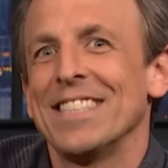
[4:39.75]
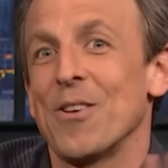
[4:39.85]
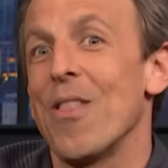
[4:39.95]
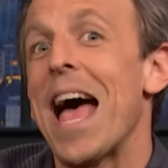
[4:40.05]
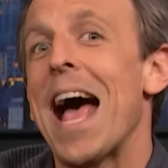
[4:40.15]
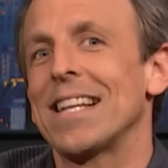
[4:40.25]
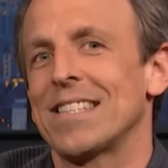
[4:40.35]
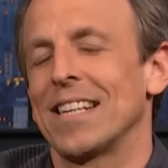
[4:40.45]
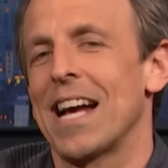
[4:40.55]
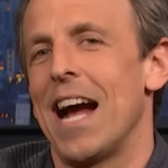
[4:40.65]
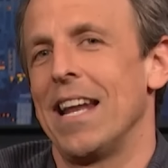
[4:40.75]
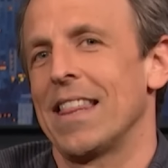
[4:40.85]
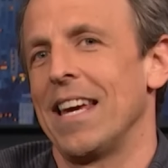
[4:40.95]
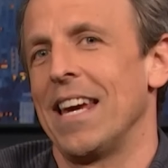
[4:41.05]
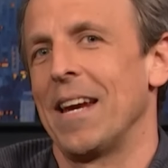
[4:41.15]
So that's the kind of
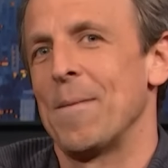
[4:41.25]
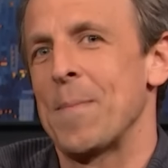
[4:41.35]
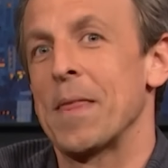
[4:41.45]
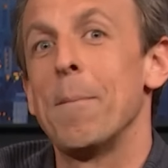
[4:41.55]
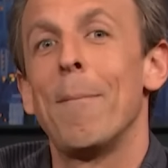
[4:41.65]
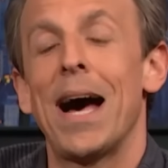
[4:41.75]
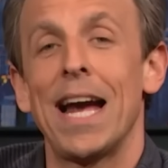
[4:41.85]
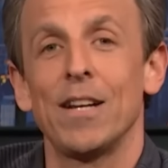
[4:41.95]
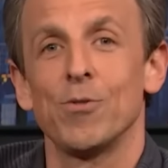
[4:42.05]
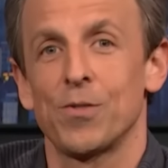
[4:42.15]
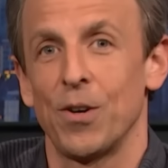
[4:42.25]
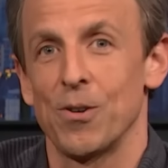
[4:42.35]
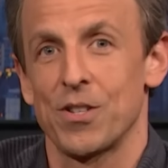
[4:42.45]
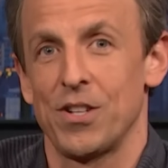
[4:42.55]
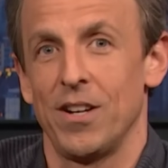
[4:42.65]
thing Biden was
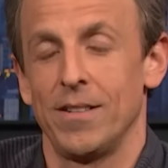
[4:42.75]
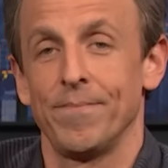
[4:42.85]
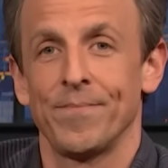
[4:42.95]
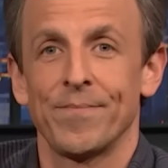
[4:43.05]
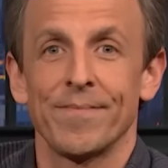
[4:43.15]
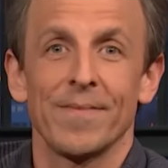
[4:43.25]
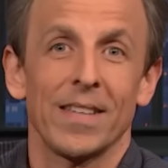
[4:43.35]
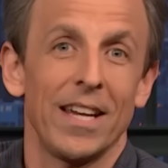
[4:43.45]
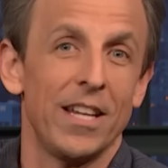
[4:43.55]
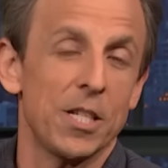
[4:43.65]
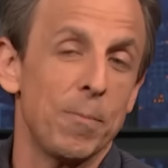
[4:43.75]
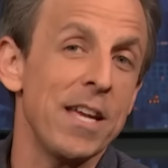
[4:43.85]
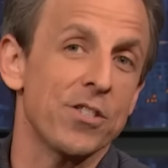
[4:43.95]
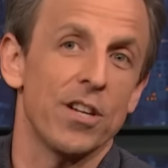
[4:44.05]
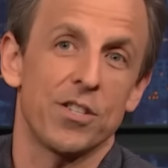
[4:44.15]
focused on. In his
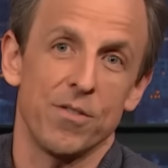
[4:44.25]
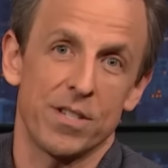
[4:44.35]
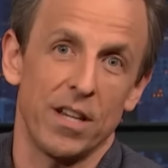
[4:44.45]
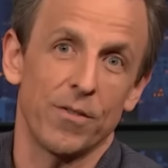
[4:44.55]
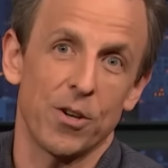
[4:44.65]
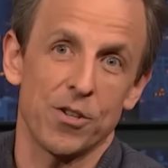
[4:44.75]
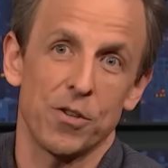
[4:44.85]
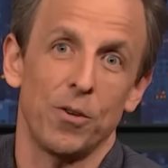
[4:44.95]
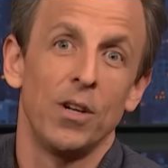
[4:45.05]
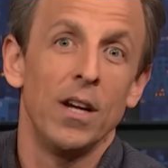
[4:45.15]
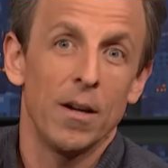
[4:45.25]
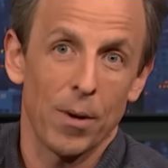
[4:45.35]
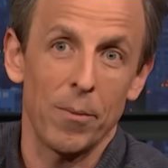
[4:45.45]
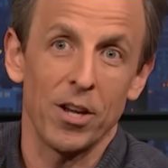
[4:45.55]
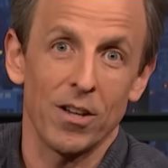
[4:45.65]
speech on Tuesday, of course, you'll
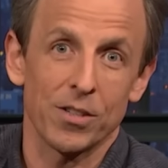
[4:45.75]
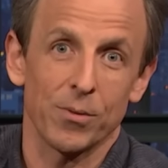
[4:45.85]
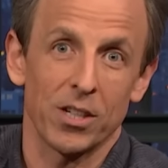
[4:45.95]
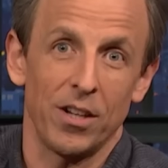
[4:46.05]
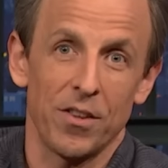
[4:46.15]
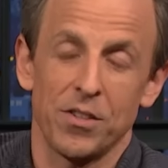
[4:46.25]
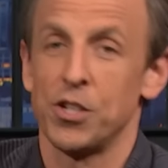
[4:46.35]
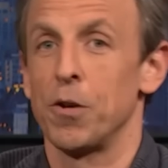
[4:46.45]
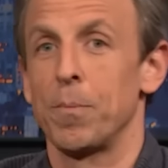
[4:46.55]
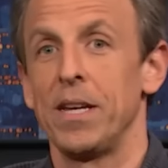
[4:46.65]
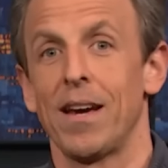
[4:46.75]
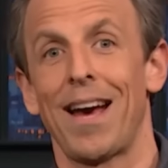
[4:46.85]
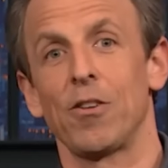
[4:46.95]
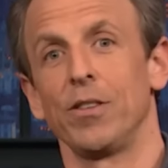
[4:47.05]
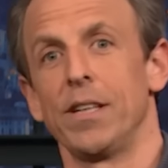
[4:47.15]
probably also recall that the GOP
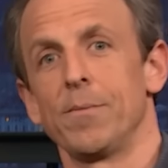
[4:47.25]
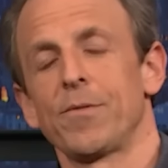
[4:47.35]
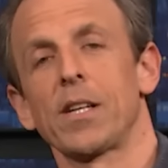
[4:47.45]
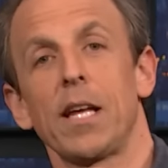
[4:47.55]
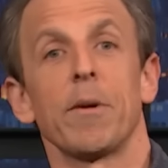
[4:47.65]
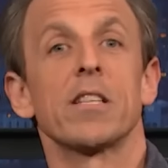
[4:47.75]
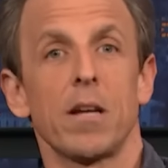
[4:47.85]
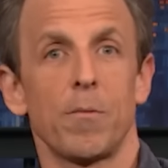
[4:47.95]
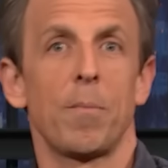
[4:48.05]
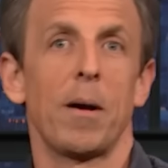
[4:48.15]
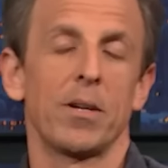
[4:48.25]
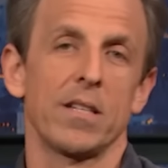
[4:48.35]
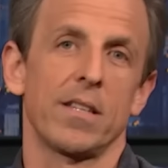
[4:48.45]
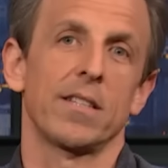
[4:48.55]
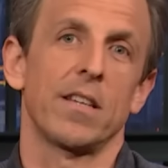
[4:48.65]
heckled him for claiming some Republicans, like